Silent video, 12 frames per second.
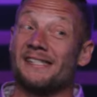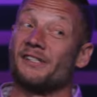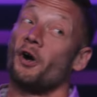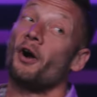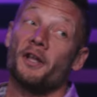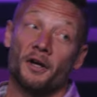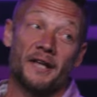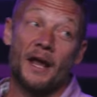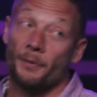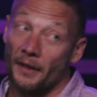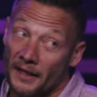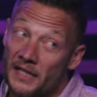starting our day
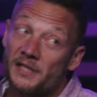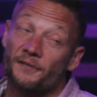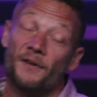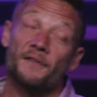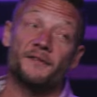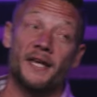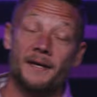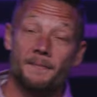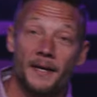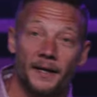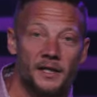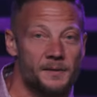with at least 15
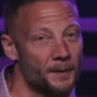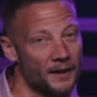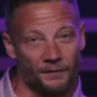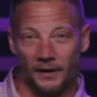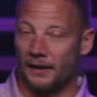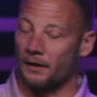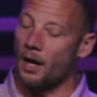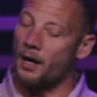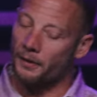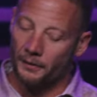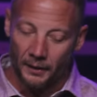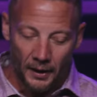minutes, but if it can
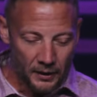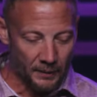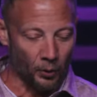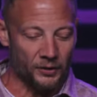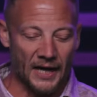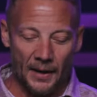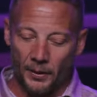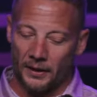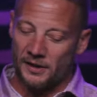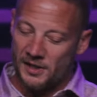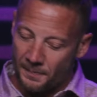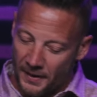longer, the more time we
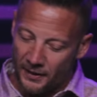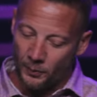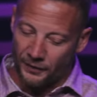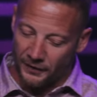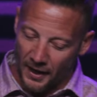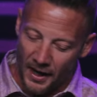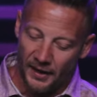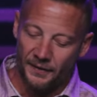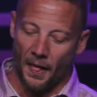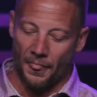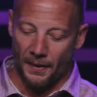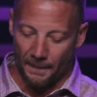can spend with God,
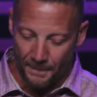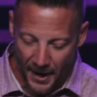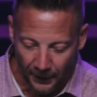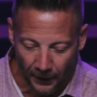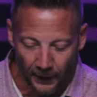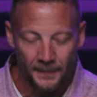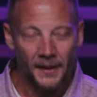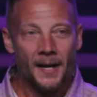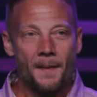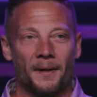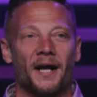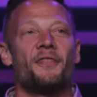the better.
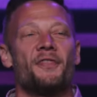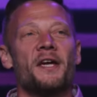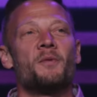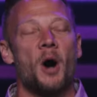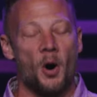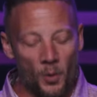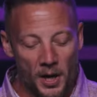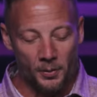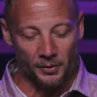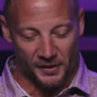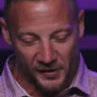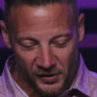But I think what we
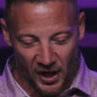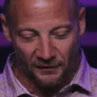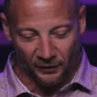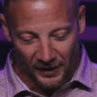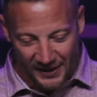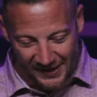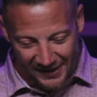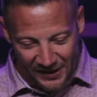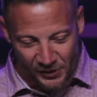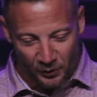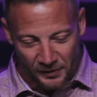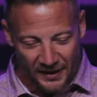will discover is
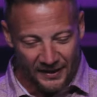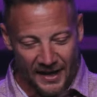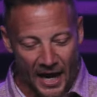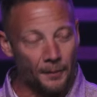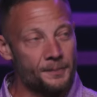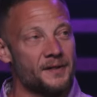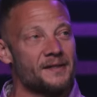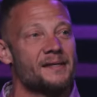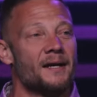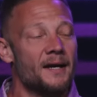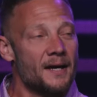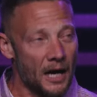this routine helps us,
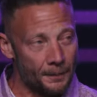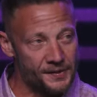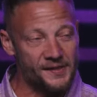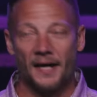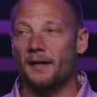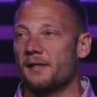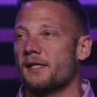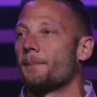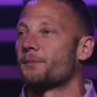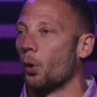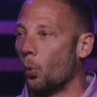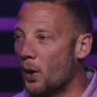helps set us up
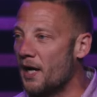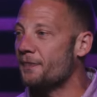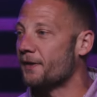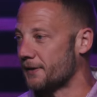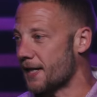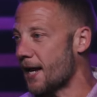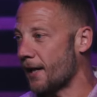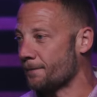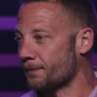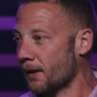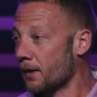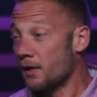to win the day
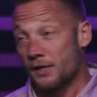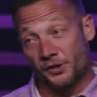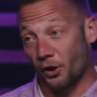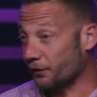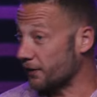start the